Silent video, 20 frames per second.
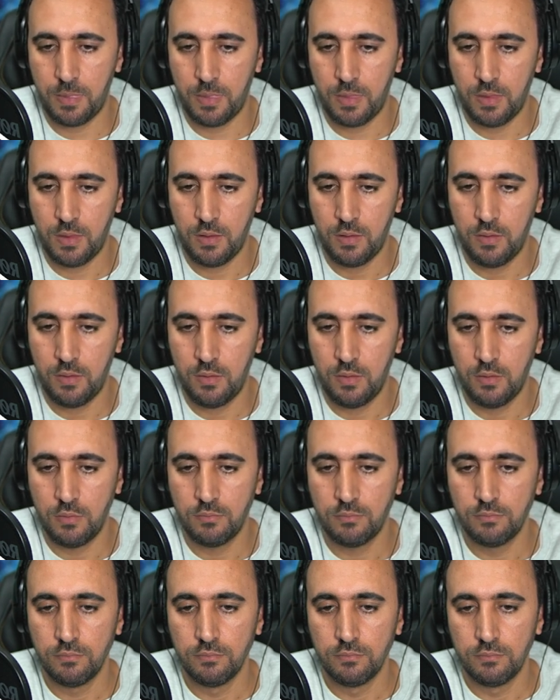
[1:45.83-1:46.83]

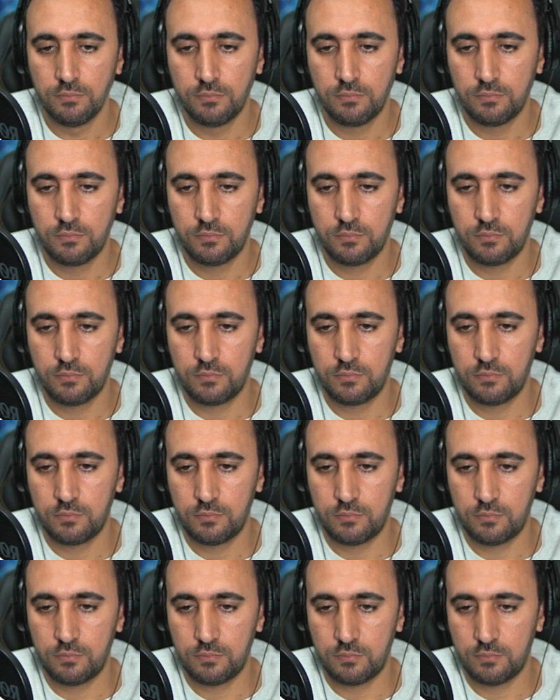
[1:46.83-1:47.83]

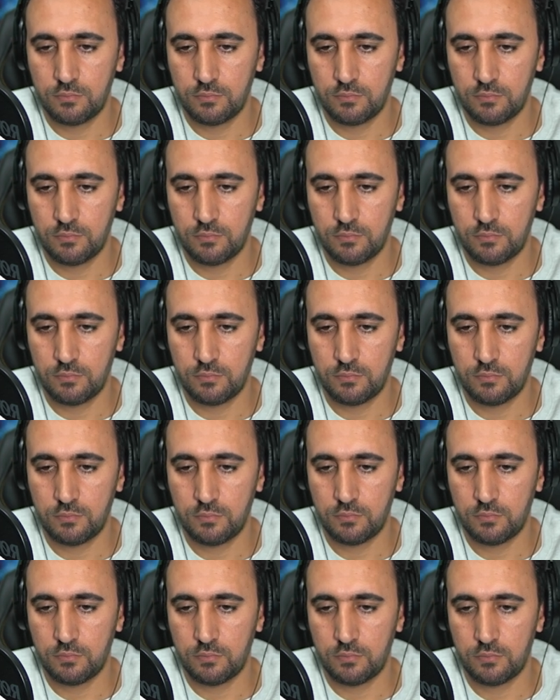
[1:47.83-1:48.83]

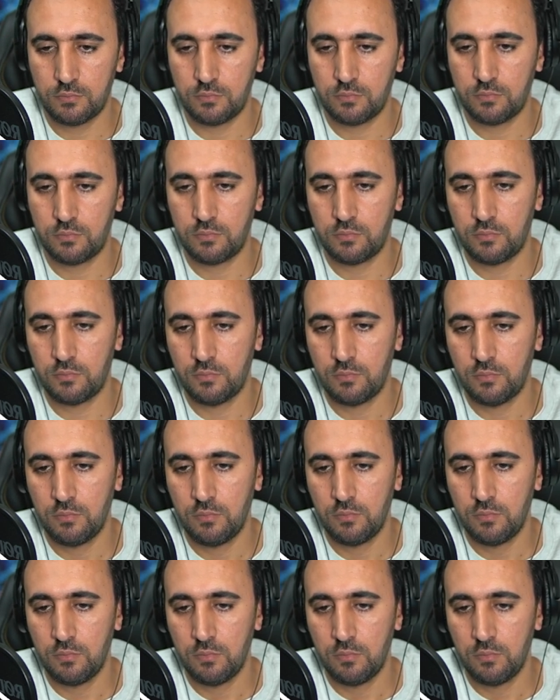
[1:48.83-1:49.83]

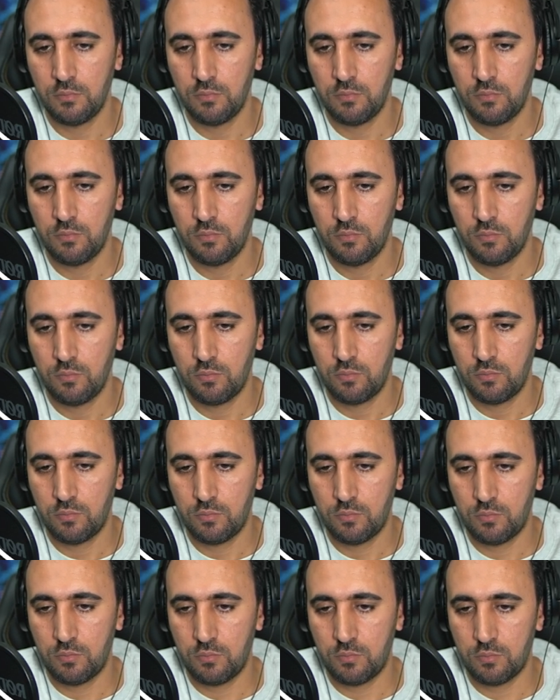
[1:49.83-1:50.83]

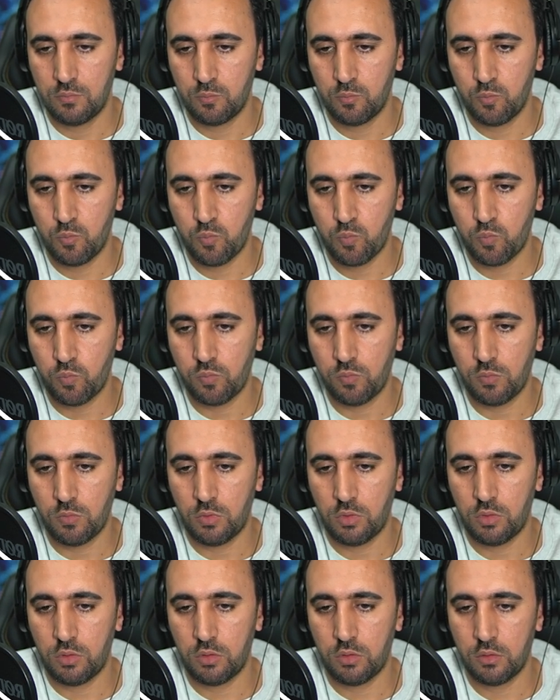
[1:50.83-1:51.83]

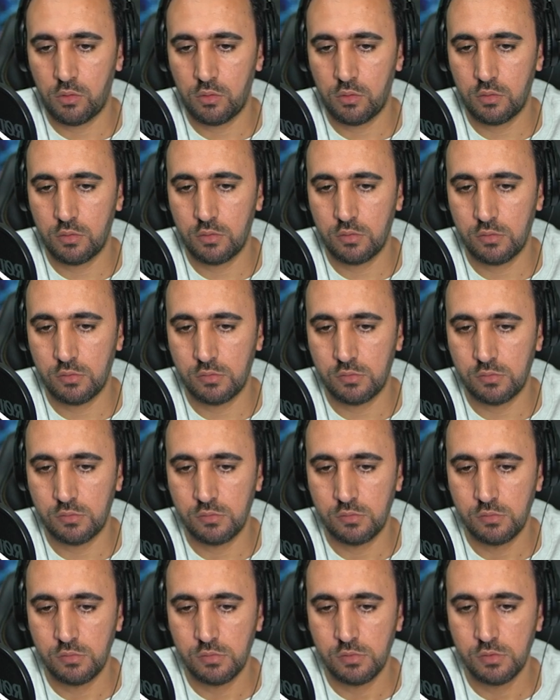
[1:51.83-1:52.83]

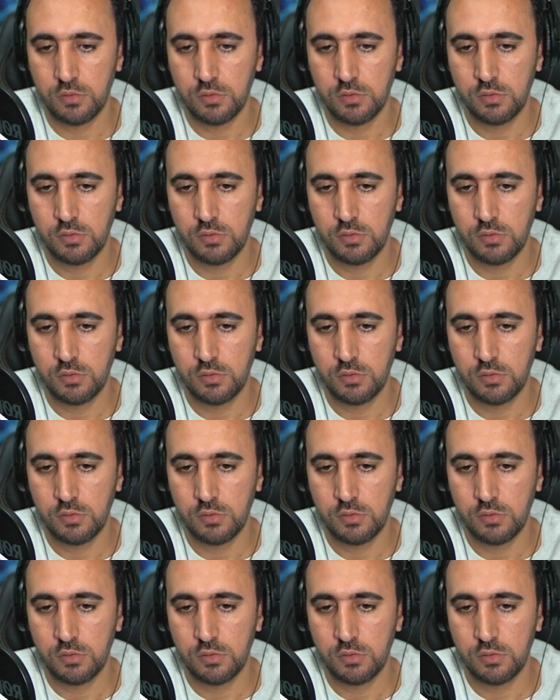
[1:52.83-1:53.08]
(silence)